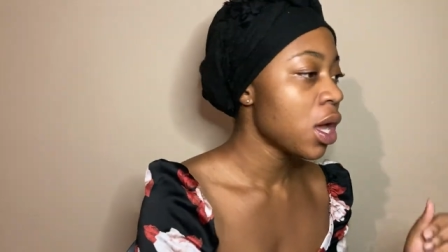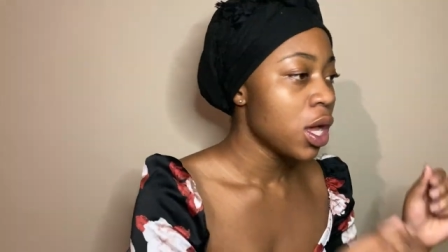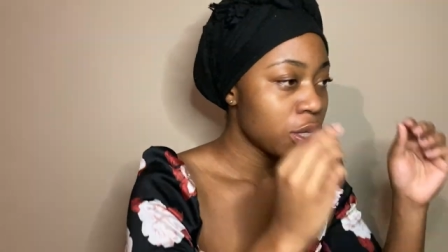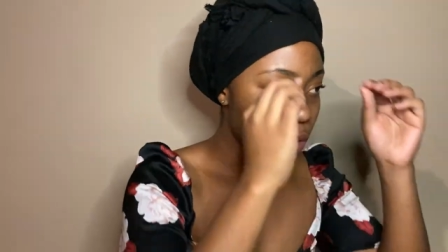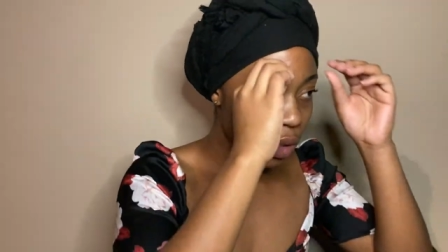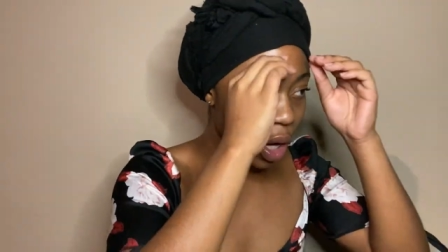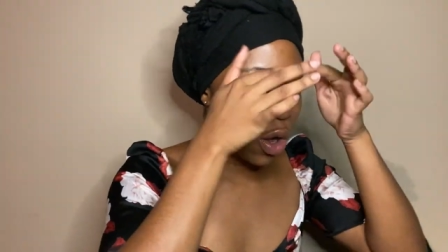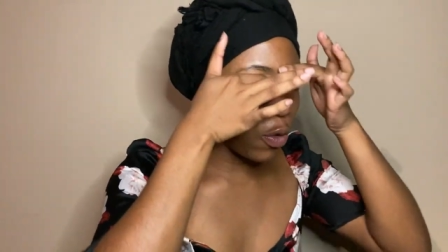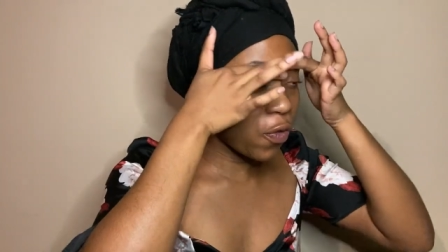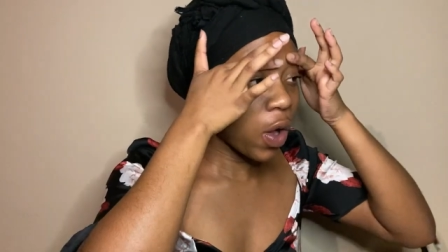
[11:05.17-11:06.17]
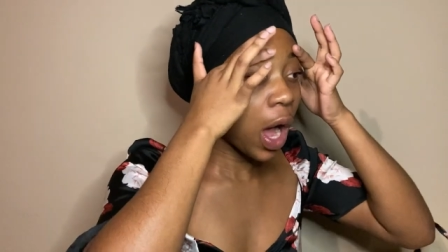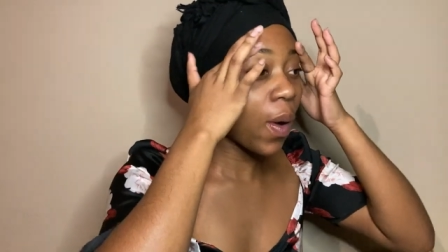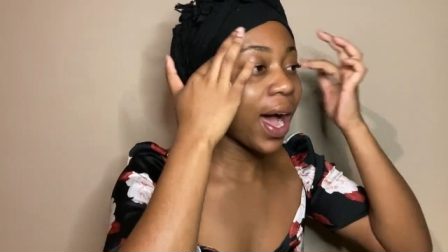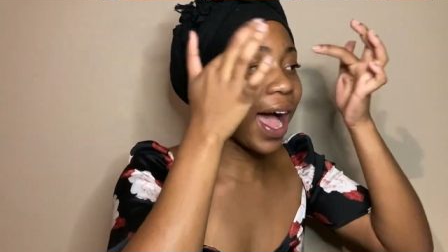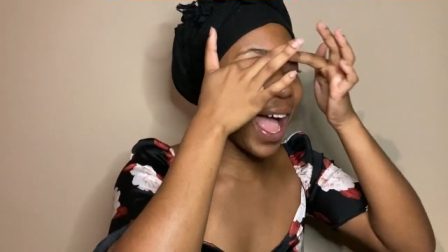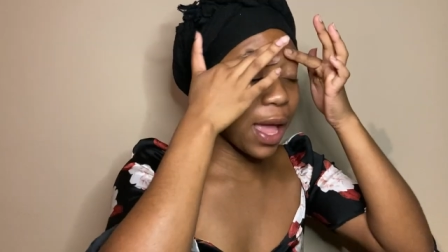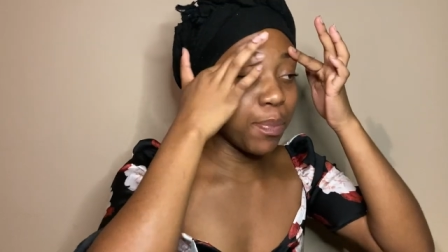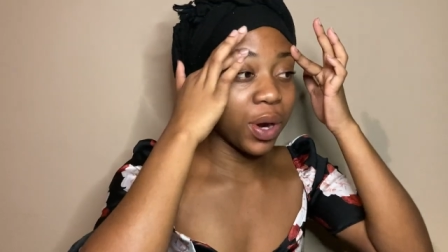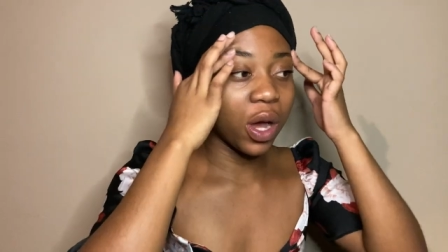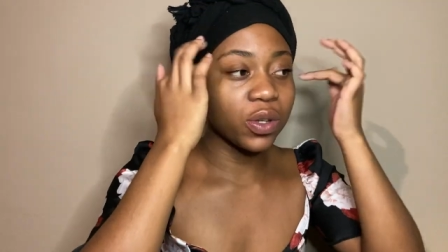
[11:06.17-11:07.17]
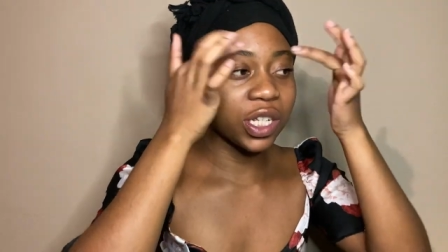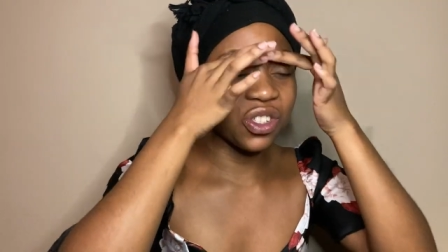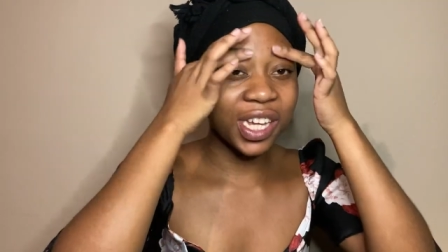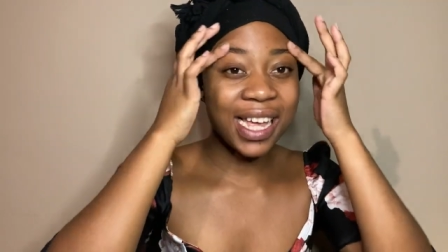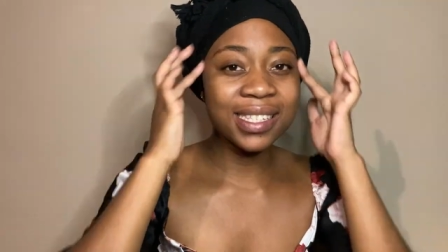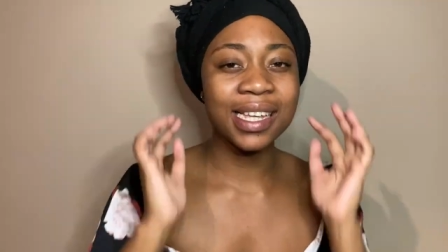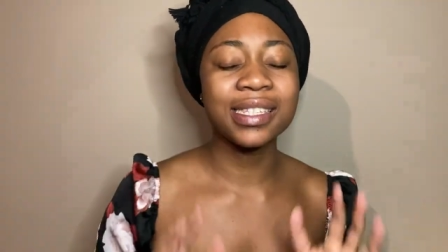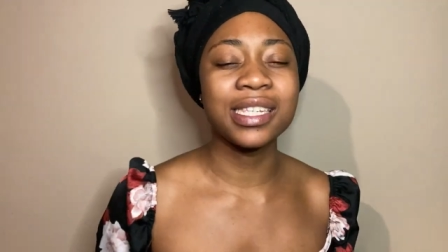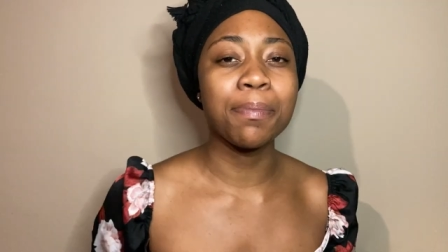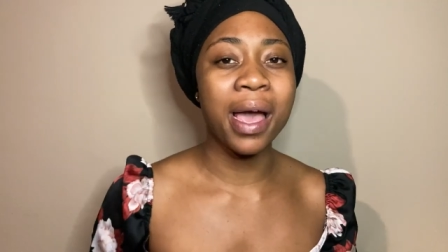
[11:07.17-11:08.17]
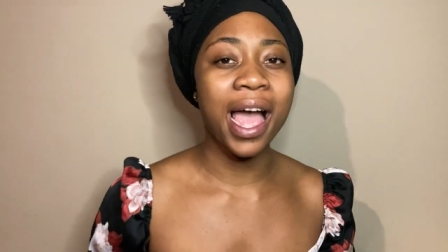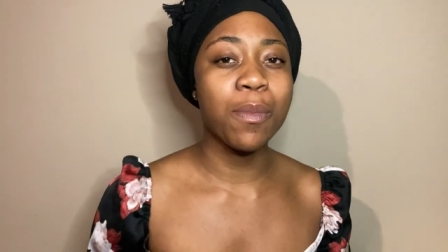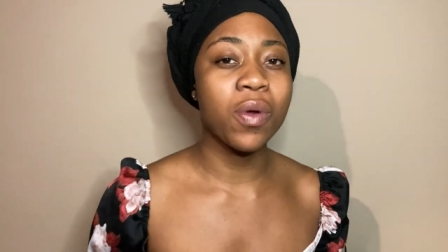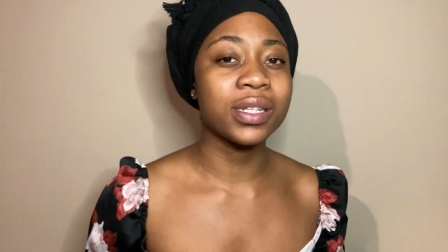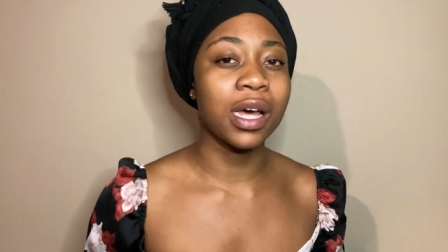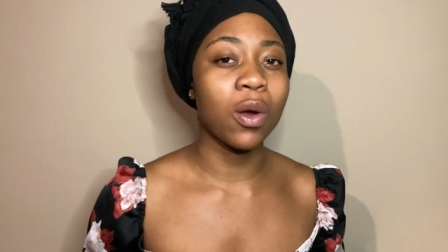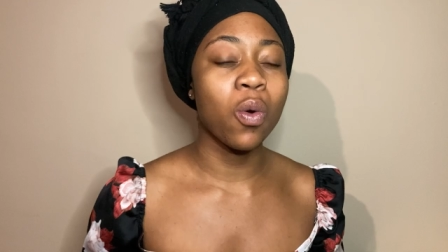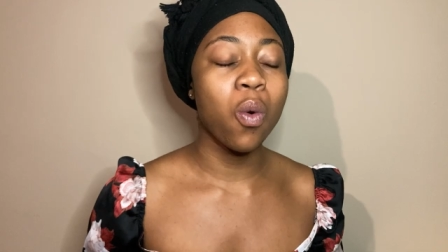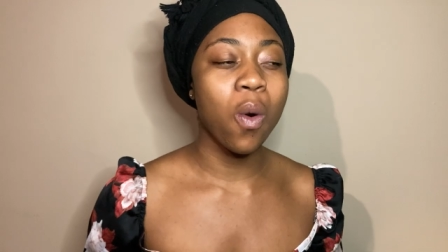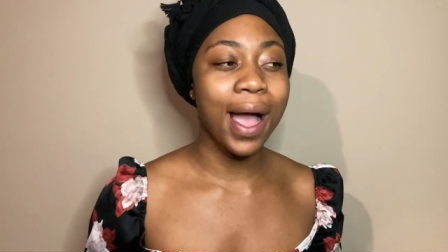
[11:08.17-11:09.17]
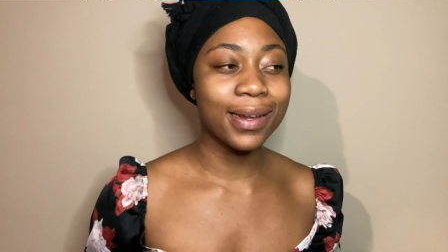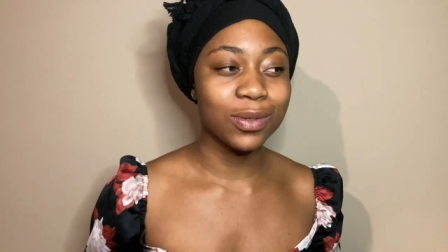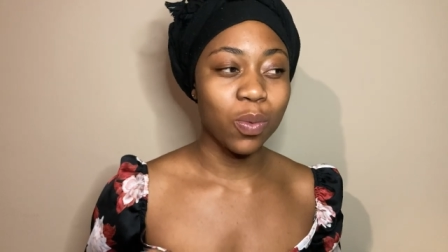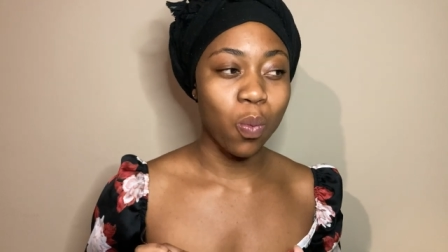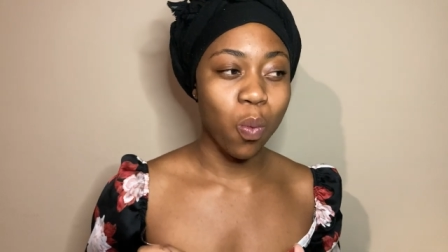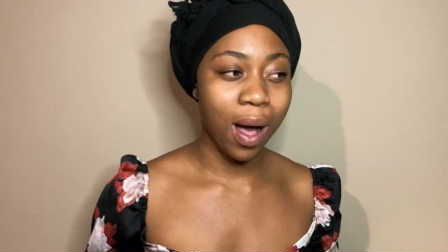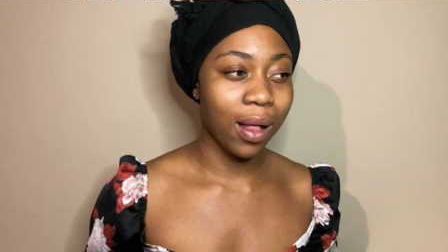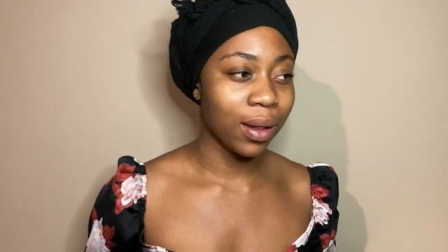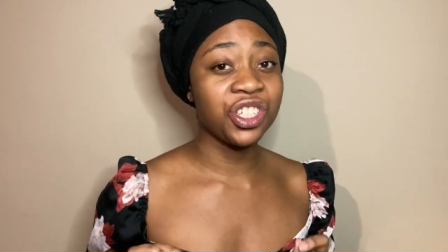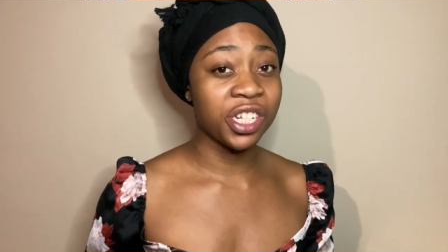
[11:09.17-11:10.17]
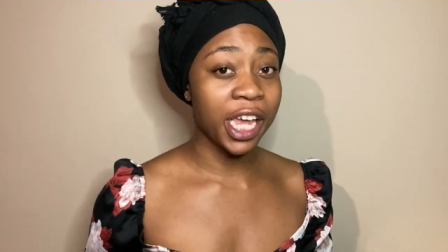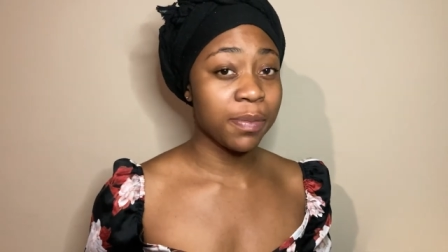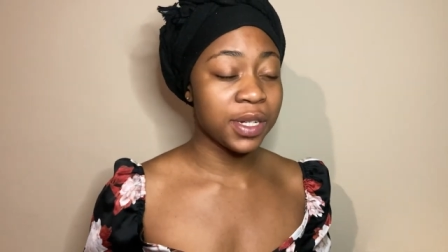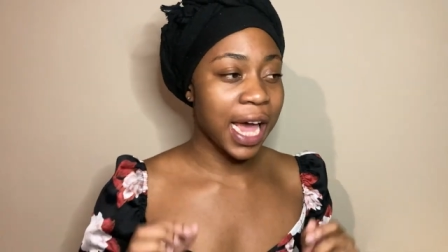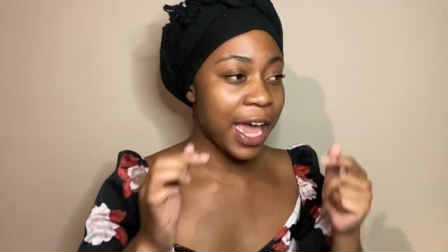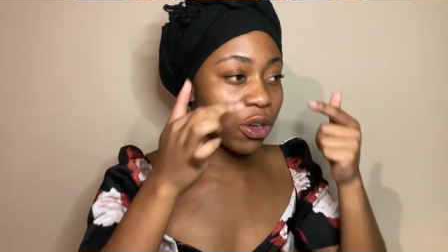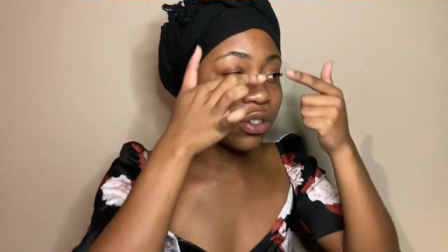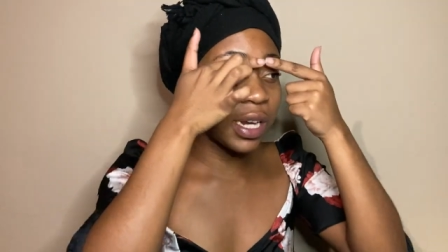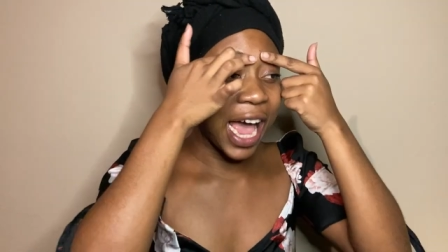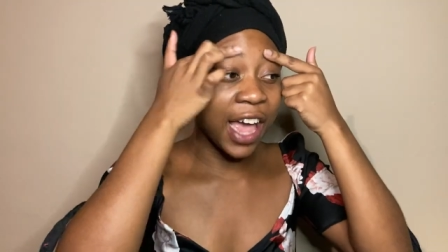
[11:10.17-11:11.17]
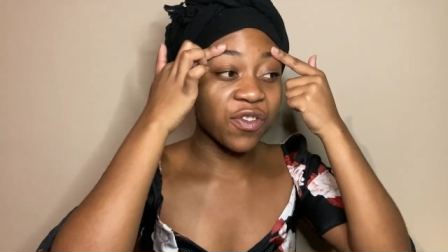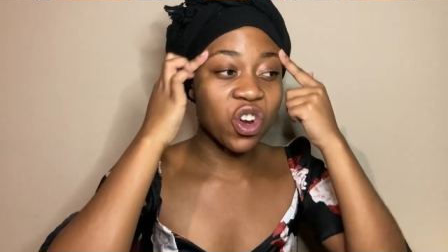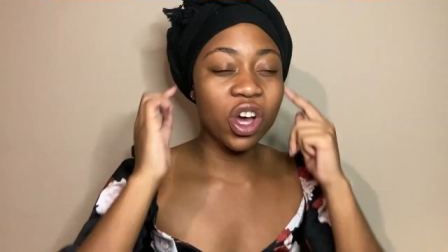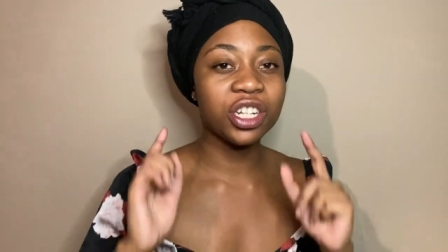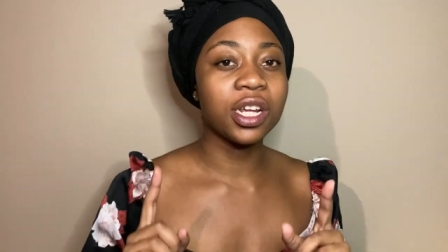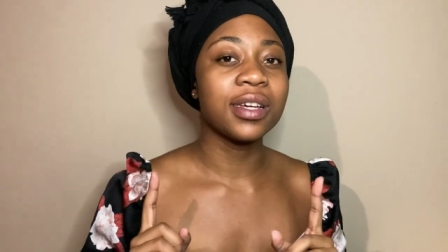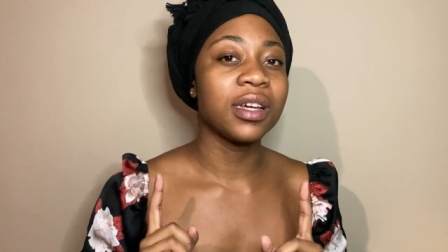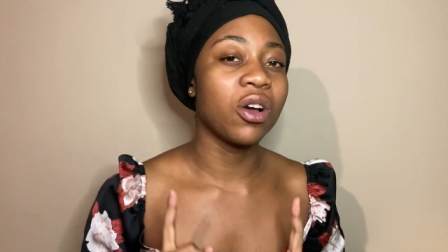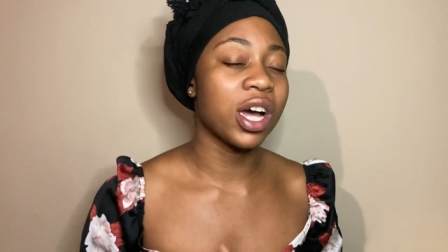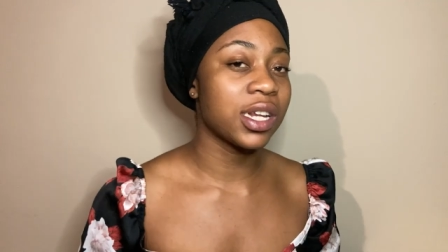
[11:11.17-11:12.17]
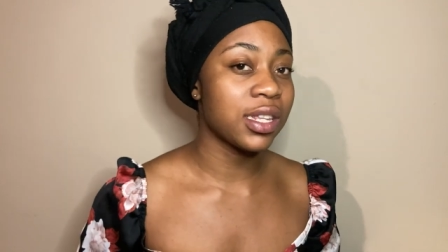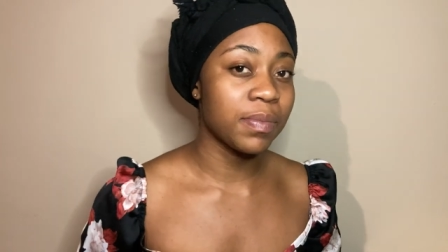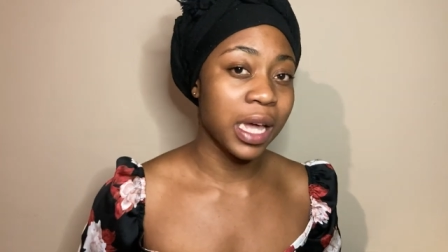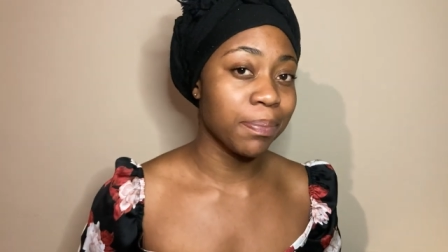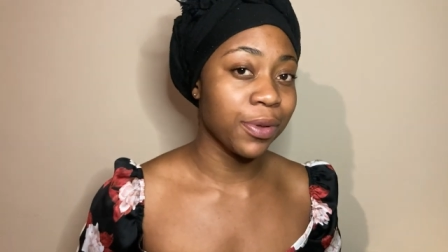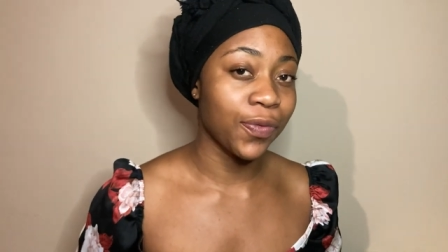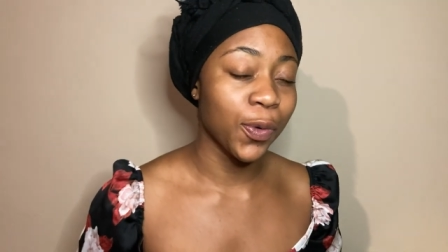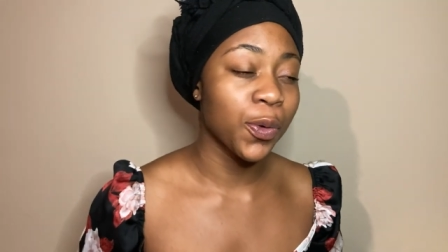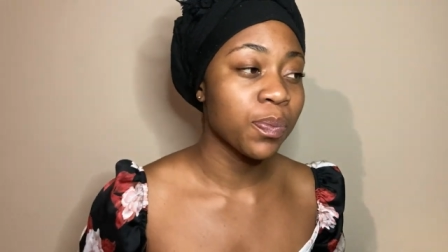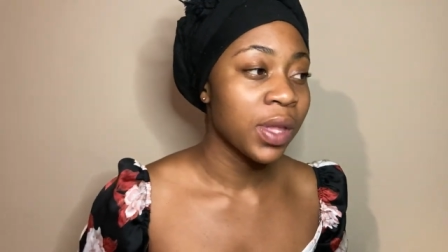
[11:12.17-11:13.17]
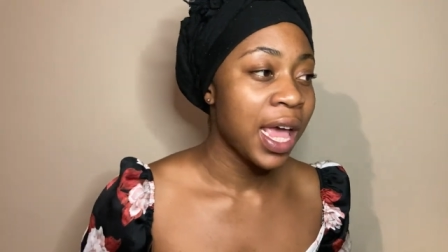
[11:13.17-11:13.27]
So for our eyebrows, as you guys can see, my eyebrows are quite well shaped. I have not gotten them done before.